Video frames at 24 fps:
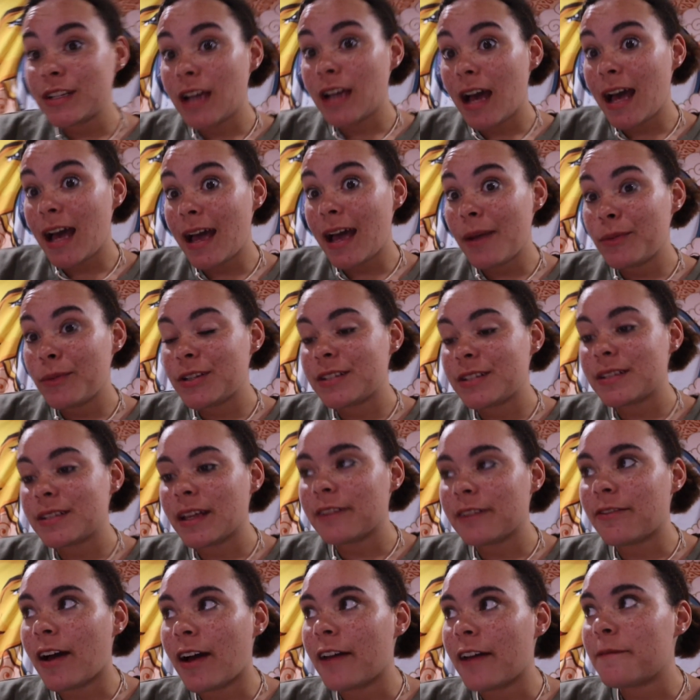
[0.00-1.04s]
time, which is in
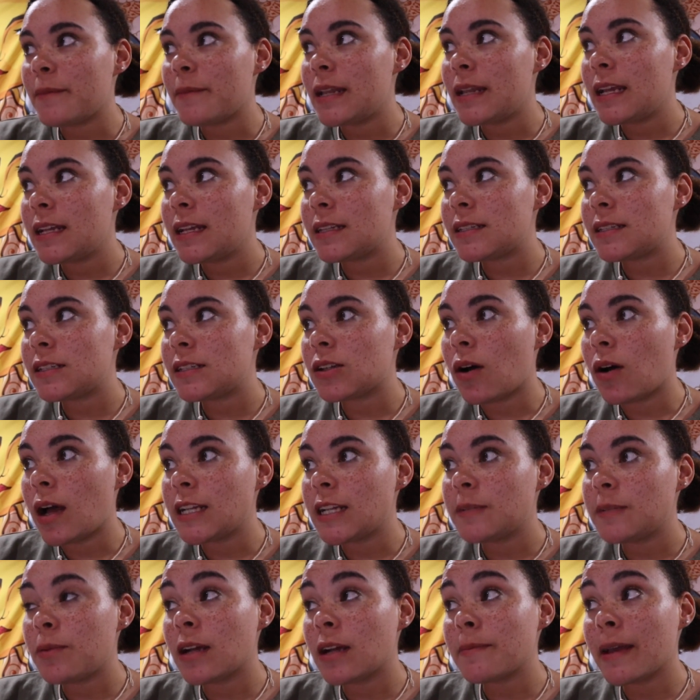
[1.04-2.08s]
like 5 minutes. So I
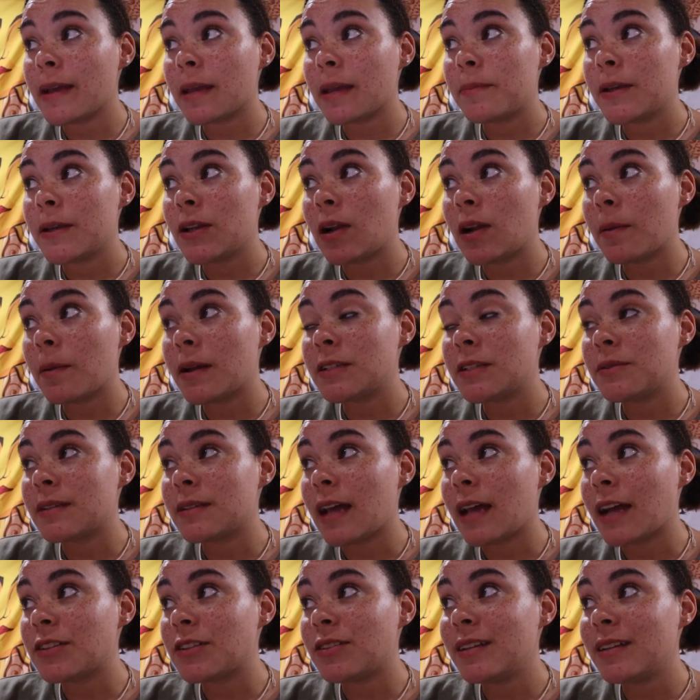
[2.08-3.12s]
just plugged my computer up because it was
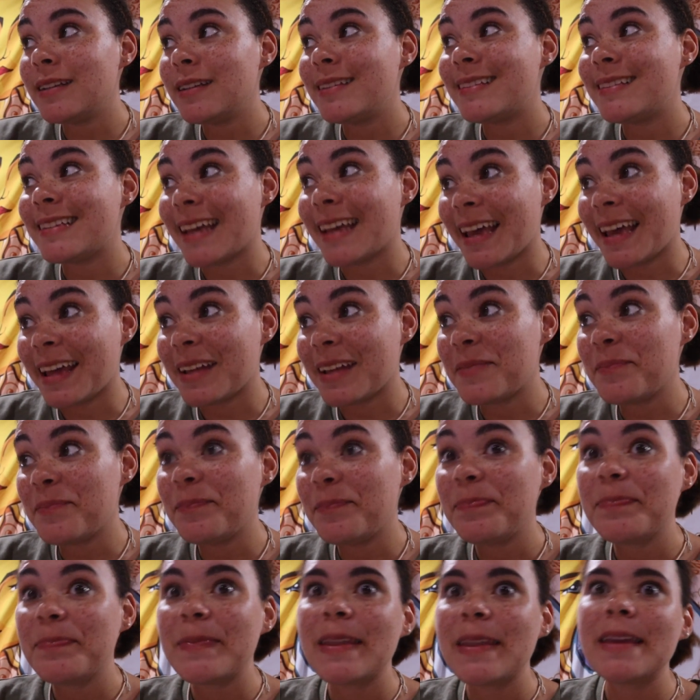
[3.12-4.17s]
actually dead.
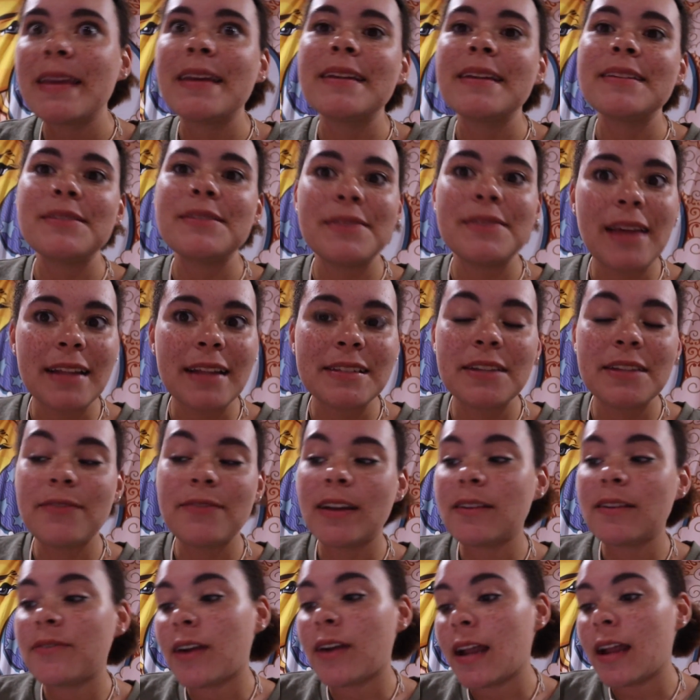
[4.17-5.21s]
So that's keep
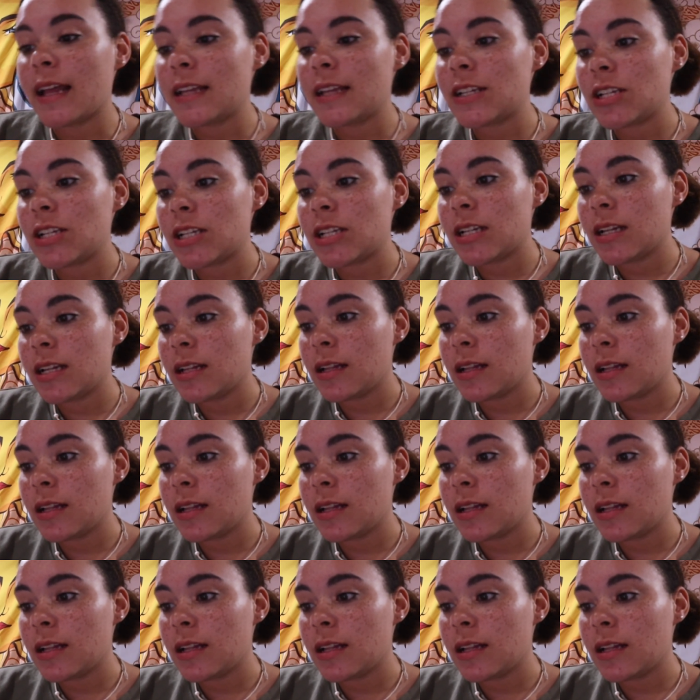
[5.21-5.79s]
fun and fresh.